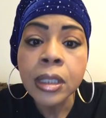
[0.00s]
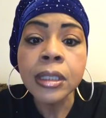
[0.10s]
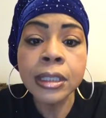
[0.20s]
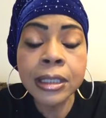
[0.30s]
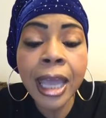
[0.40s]

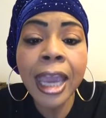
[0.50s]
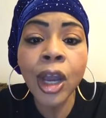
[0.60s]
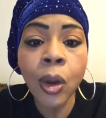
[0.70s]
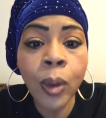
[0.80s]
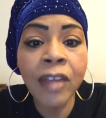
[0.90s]
Stay
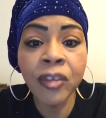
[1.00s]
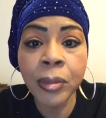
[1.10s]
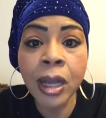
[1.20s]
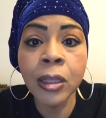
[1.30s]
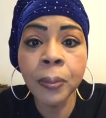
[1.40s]
away from
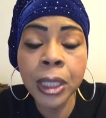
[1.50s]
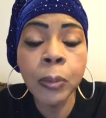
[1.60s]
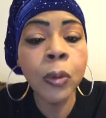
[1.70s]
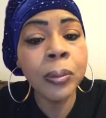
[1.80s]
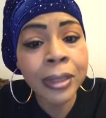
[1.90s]
other
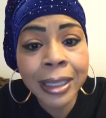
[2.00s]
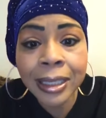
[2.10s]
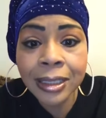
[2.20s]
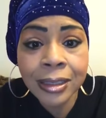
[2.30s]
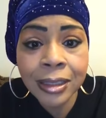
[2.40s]
people,
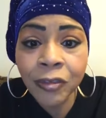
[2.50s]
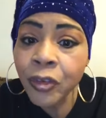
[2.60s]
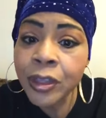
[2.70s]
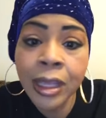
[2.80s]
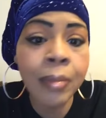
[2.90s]
please,
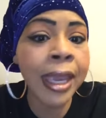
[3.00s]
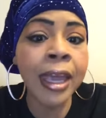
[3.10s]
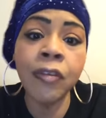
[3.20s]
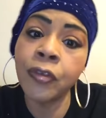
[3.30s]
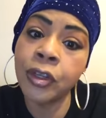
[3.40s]
for them and for